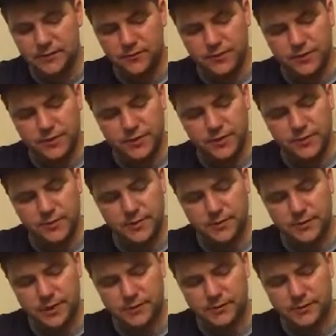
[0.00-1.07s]
where there be
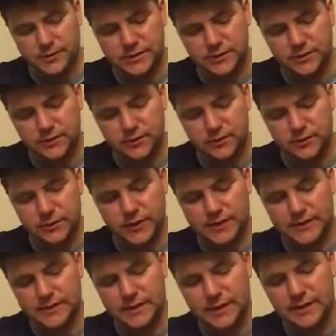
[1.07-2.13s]
mountains of gold, they
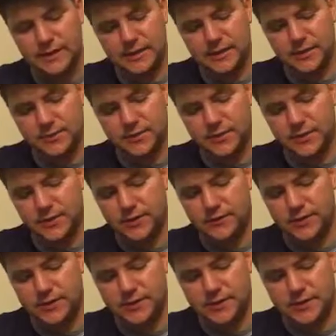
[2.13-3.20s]
say, but there
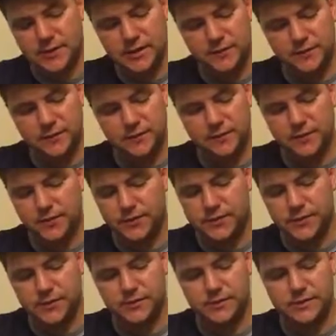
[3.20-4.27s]
wasn't enough to fill
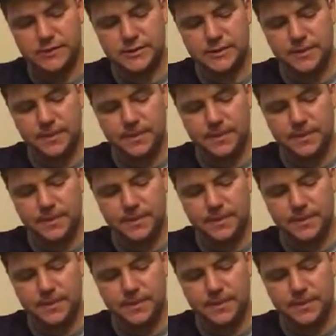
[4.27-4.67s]
tunnels,